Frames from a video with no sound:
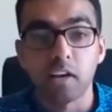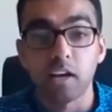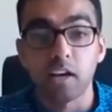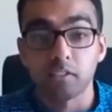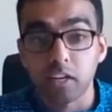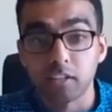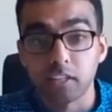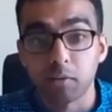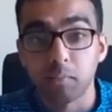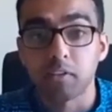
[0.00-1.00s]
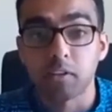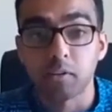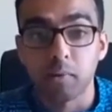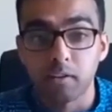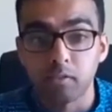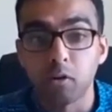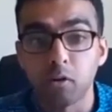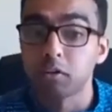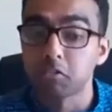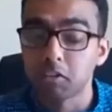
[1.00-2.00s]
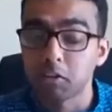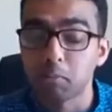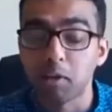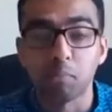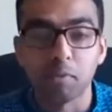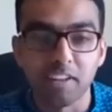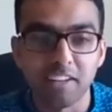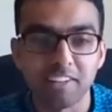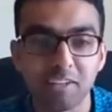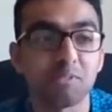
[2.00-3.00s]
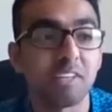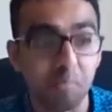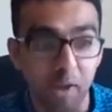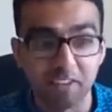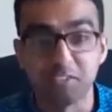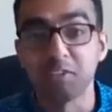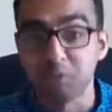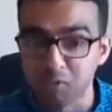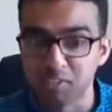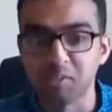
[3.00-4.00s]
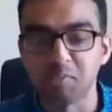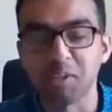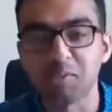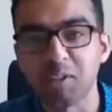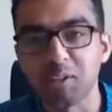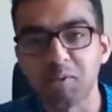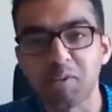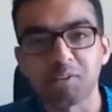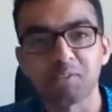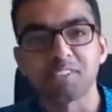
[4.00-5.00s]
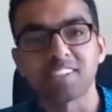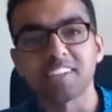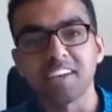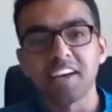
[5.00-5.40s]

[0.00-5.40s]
and chatting about them, and not only chatting about them, as Leslie would say, but actually doing something about them afterwards.